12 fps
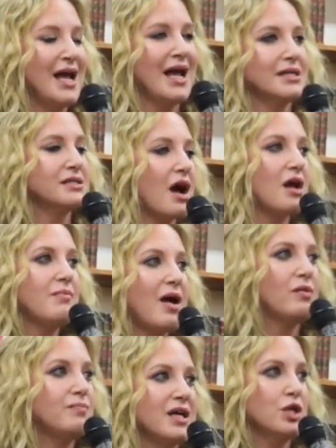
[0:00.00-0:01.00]
It's not
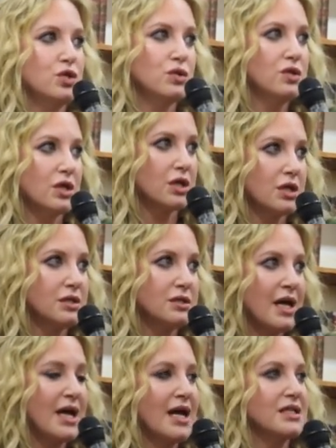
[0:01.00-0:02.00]
about being do-gooders.
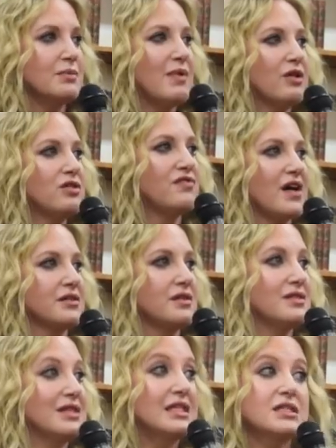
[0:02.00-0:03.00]
It's about the fact
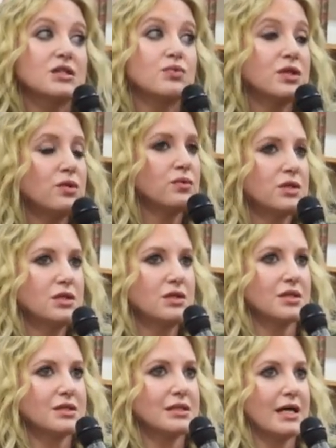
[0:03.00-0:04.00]
that this is what the world
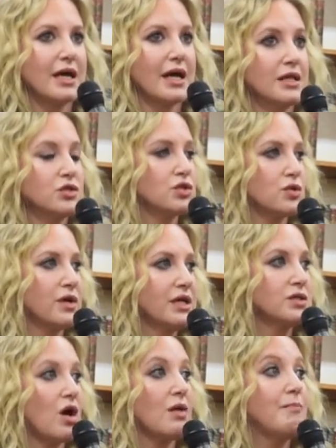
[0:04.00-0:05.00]
looks like, and
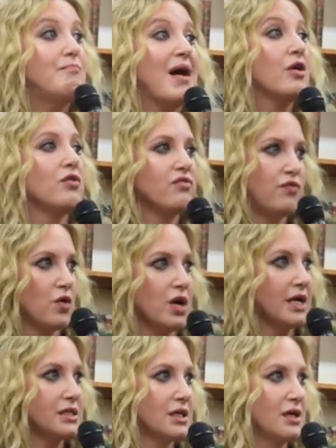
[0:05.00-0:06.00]
stories are better for
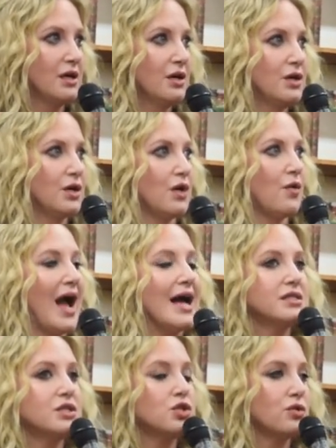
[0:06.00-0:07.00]
it. You know,
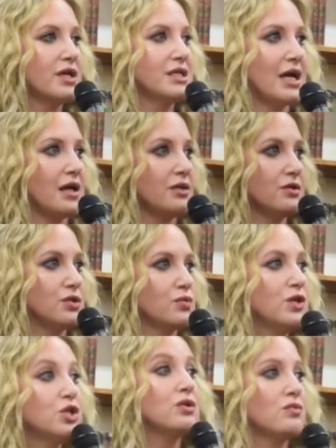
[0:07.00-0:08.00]
as storytellers,
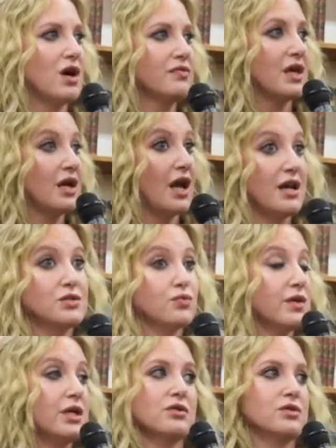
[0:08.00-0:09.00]
we should want that, and as
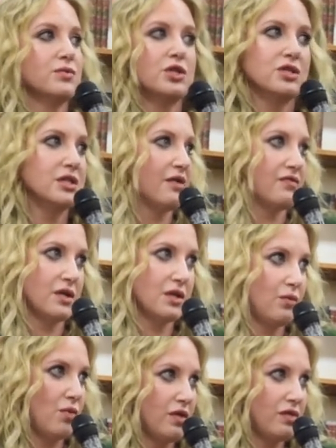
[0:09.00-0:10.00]
readers, we should
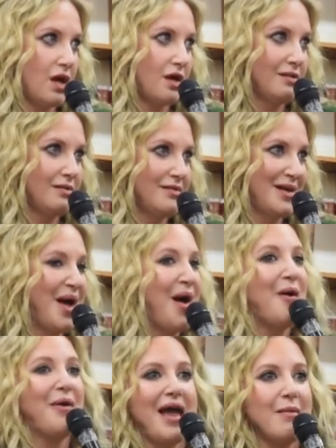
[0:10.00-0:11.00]
definitely want that.
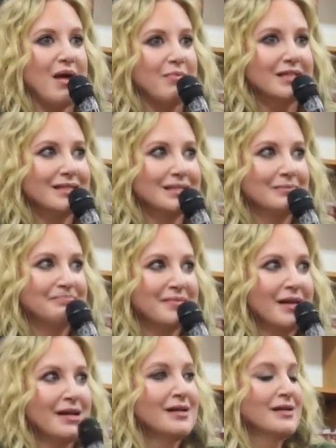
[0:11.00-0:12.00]
Okay, babies.
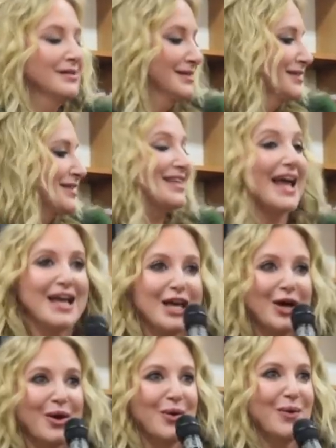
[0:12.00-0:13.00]

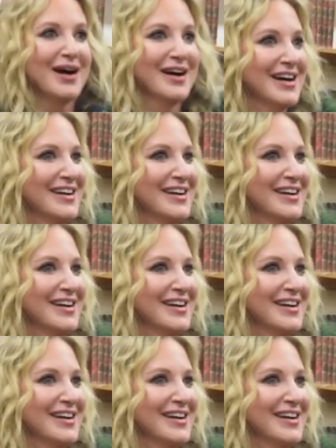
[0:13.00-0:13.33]
Thank you.